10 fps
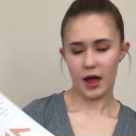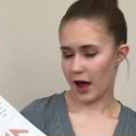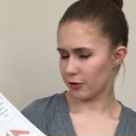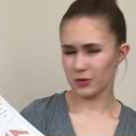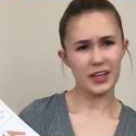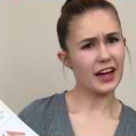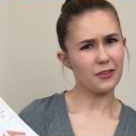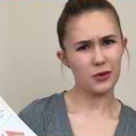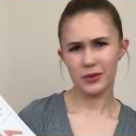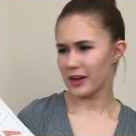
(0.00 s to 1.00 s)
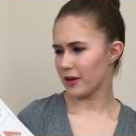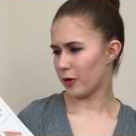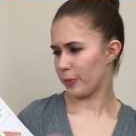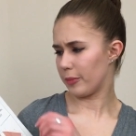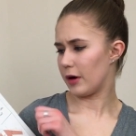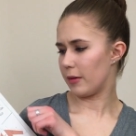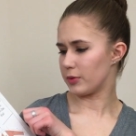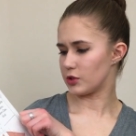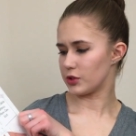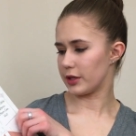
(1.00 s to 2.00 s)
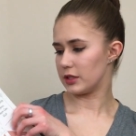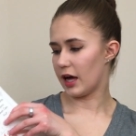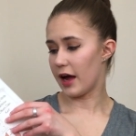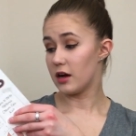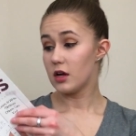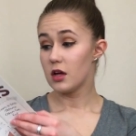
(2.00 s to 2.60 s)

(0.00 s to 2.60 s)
Atherley. I hope I'm not butchering that.